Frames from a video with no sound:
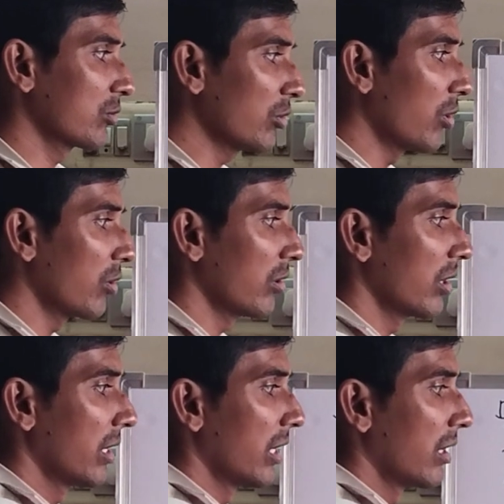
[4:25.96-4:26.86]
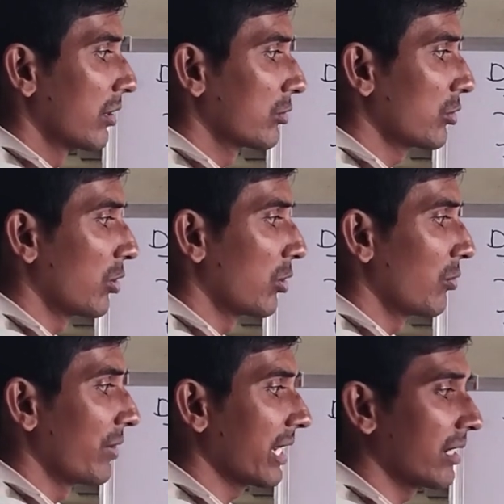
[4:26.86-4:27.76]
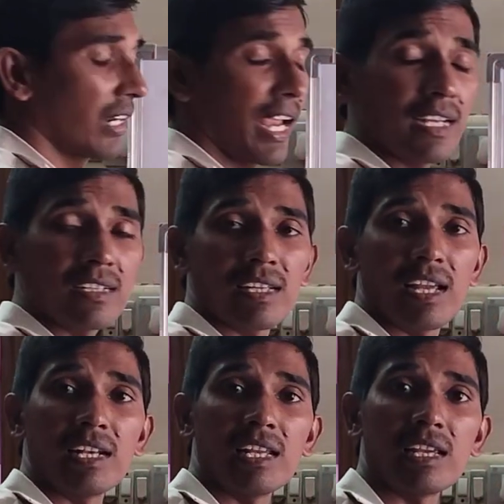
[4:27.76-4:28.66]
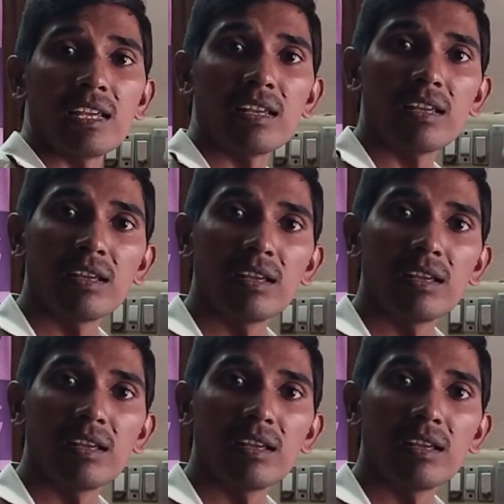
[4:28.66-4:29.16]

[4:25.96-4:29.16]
So we can write any